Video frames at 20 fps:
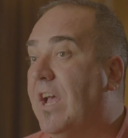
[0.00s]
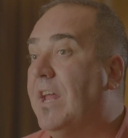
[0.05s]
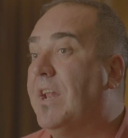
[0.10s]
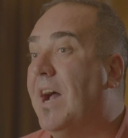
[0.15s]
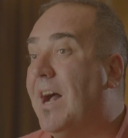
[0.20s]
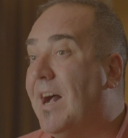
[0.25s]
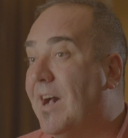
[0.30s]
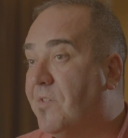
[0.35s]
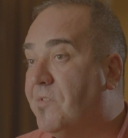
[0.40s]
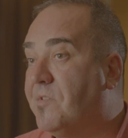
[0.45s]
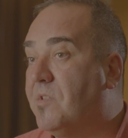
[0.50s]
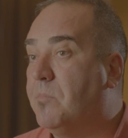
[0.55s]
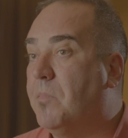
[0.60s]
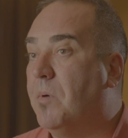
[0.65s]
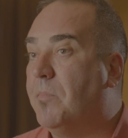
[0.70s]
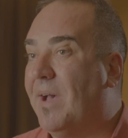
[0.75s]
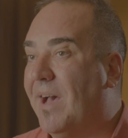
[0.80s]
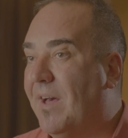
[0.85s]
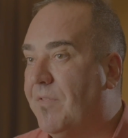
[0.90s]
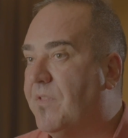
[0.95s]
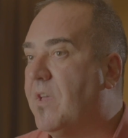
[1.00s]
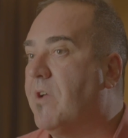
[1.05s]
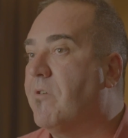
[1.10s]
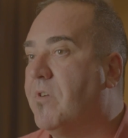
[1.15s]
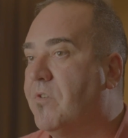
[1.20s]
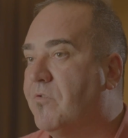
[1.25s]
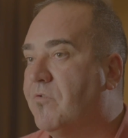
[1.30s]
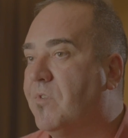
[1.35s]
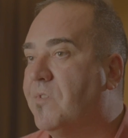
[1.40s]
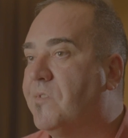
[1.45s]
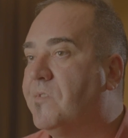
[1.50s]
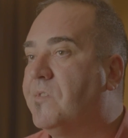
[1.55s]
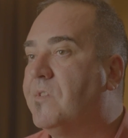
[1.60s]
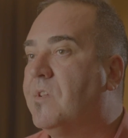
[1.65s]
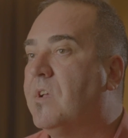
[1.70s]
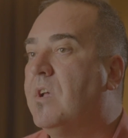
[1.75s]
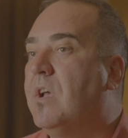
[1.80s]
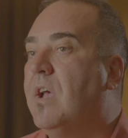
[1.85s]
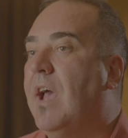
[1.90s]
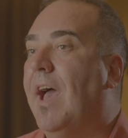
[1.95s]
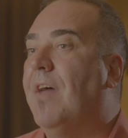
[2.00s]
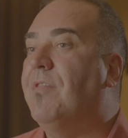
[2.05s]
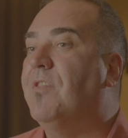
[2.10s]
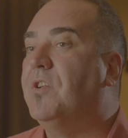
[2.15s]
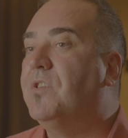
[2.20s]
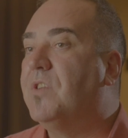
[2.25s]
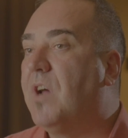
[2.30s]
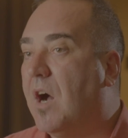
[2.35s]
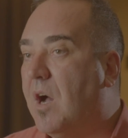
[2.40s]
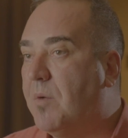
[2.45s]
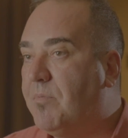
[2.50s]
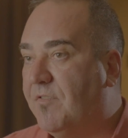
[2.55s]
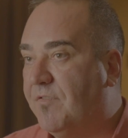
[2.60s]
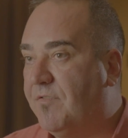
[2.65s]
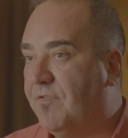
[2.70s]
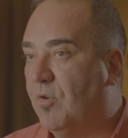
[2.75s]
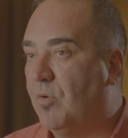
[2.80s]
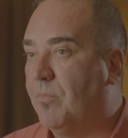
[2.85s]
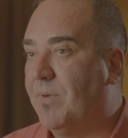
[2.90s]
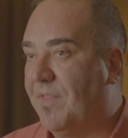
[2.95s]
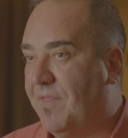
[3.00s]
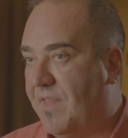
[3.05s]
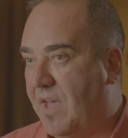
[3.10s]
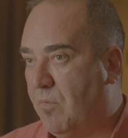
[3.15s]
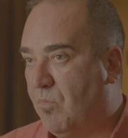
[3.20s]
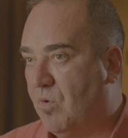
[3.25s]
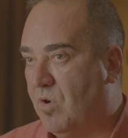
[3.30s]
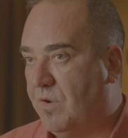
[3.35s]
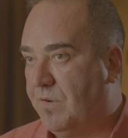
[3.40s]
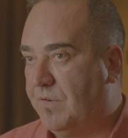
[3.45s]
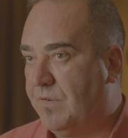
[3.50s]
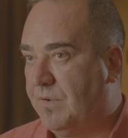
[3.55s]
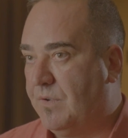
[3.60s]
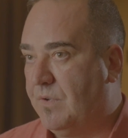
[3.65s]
and ask them about their interests and the type of format they want.